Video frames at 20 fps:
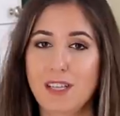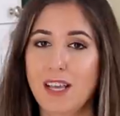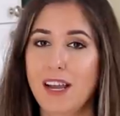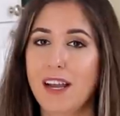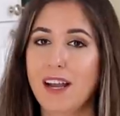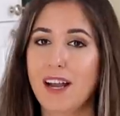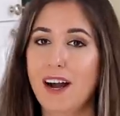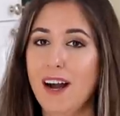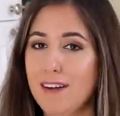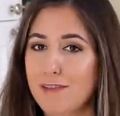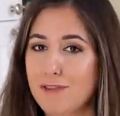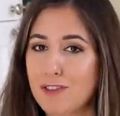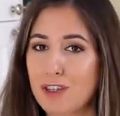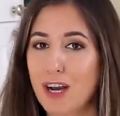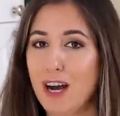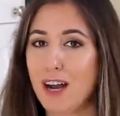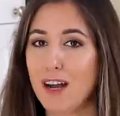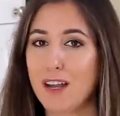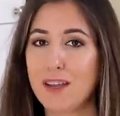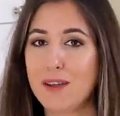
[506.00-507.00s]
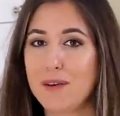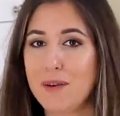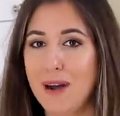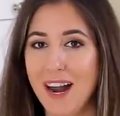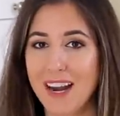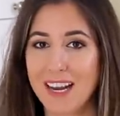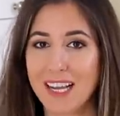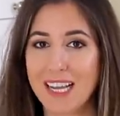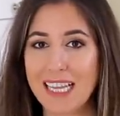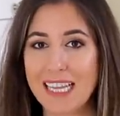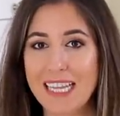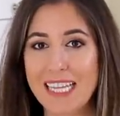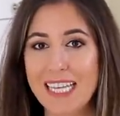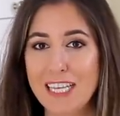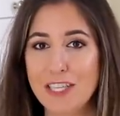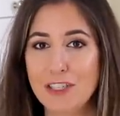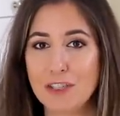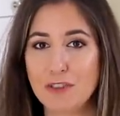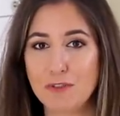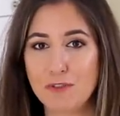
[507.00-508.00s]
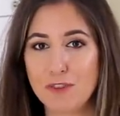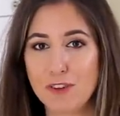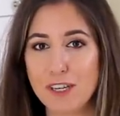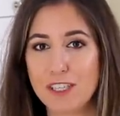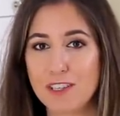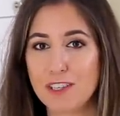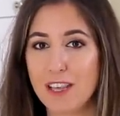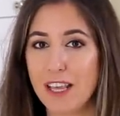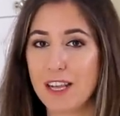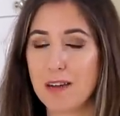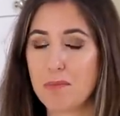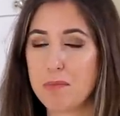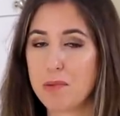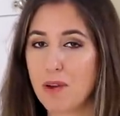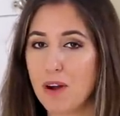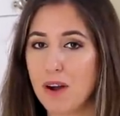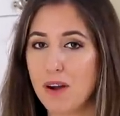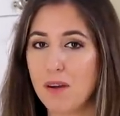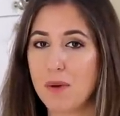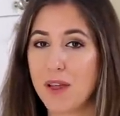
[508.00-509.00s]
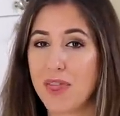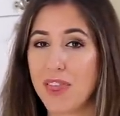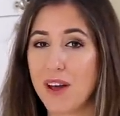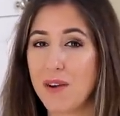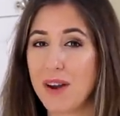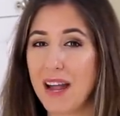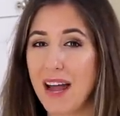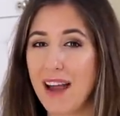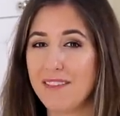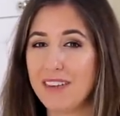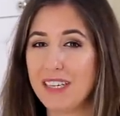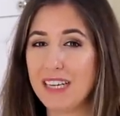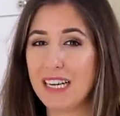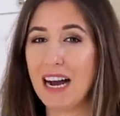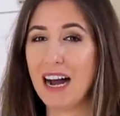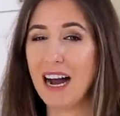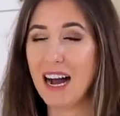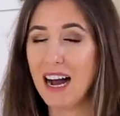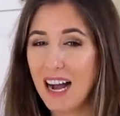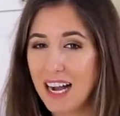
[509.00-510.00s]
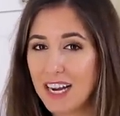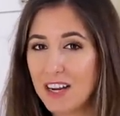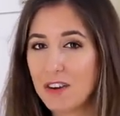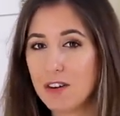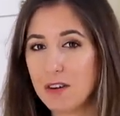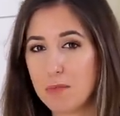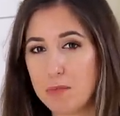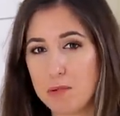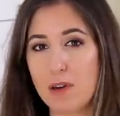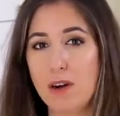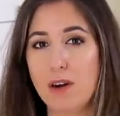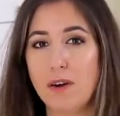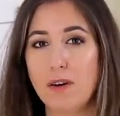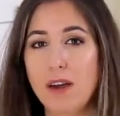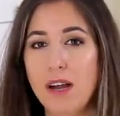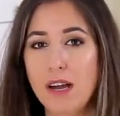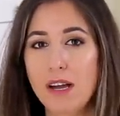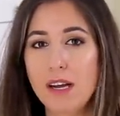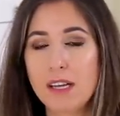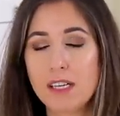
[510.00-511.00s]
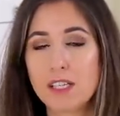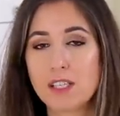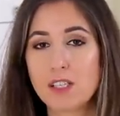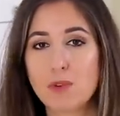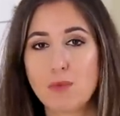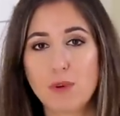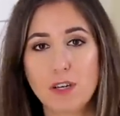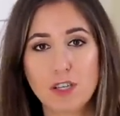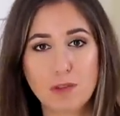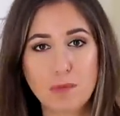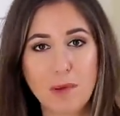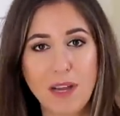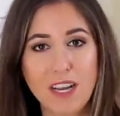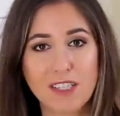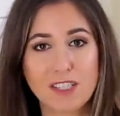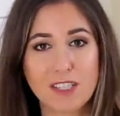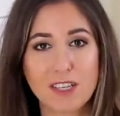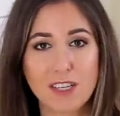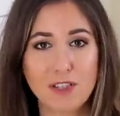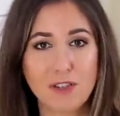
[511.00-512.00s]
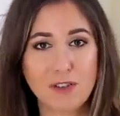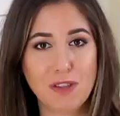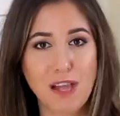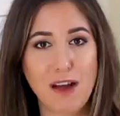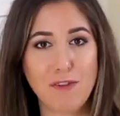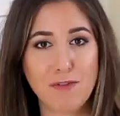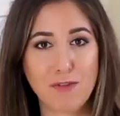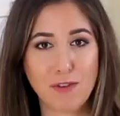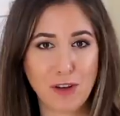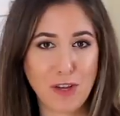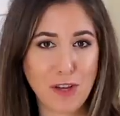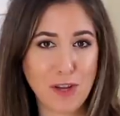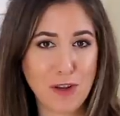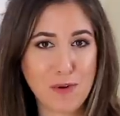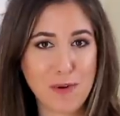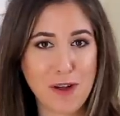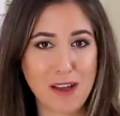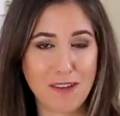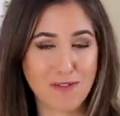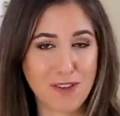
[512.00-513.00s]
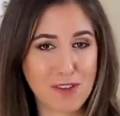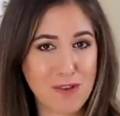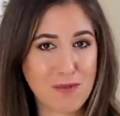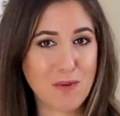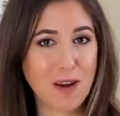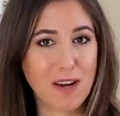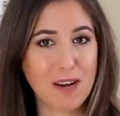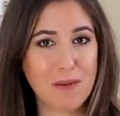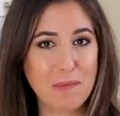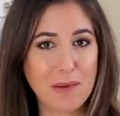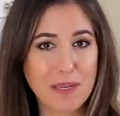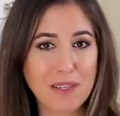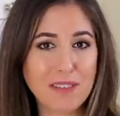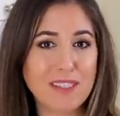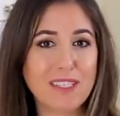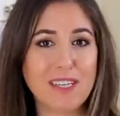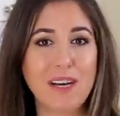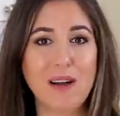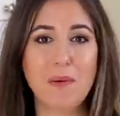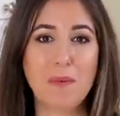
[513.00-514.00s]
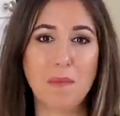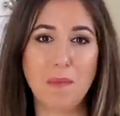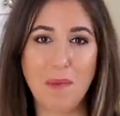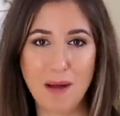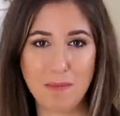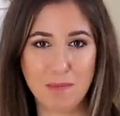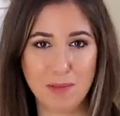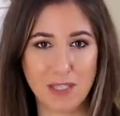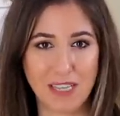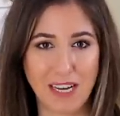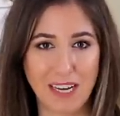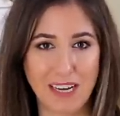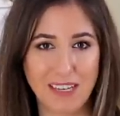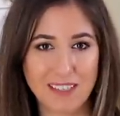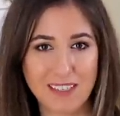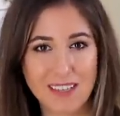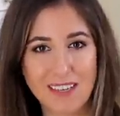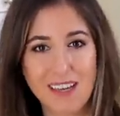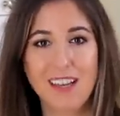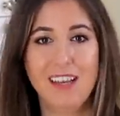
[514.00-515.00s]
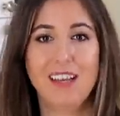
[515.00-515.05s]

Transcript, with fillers: like I've taught you how to clean your fridge like a pro without having to hire a pro, Squarespace can do that for you if you want to build a website.